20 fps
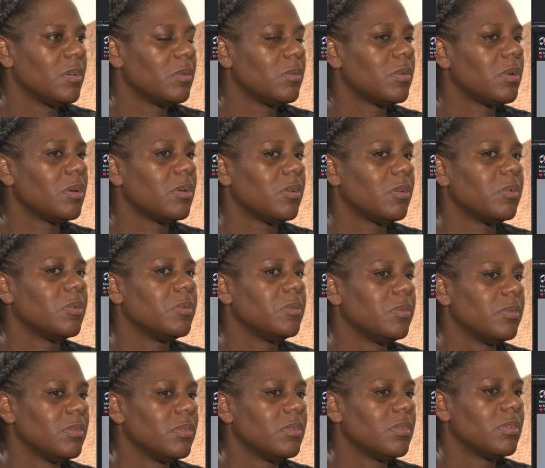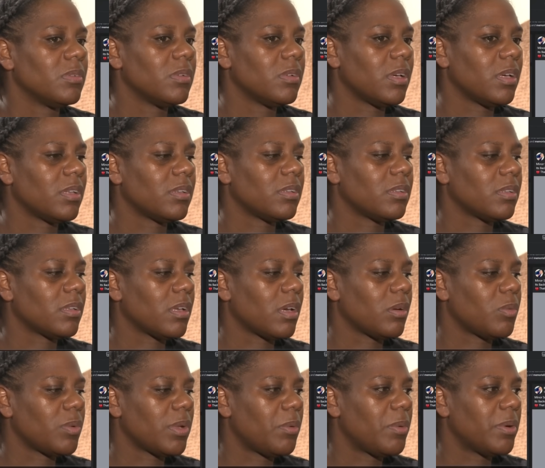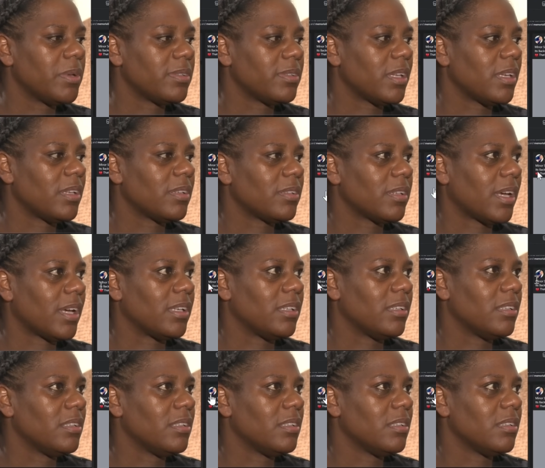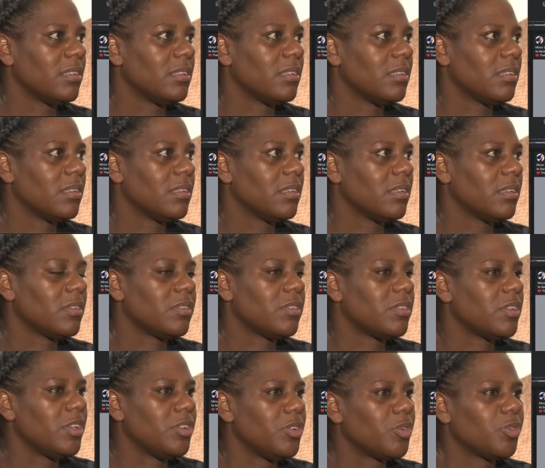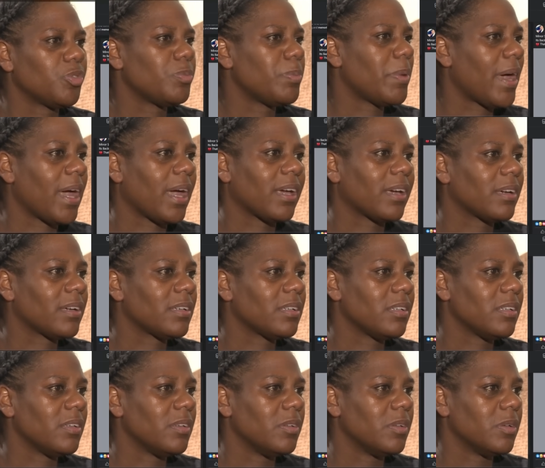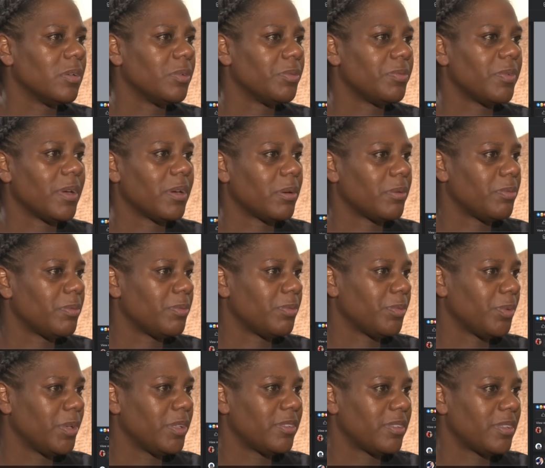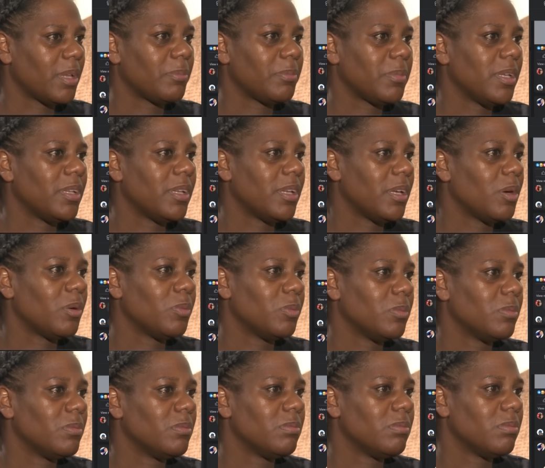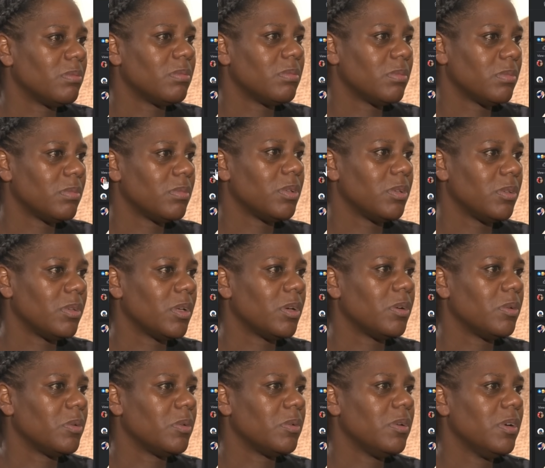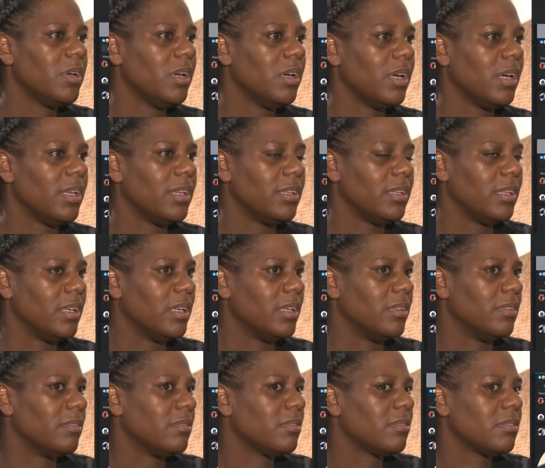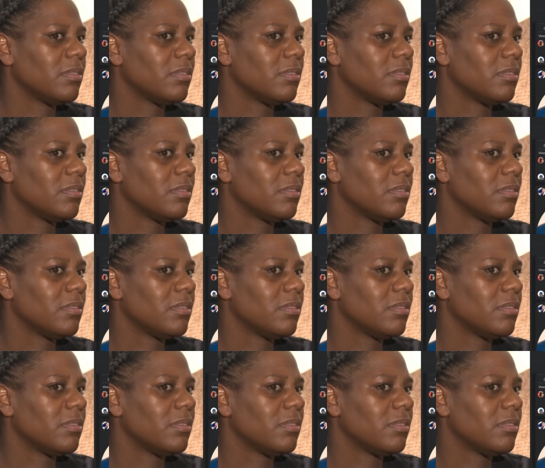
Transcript: Well, what I want to say is like 10 years back, you know, a friend stepped in and helped, you know, and then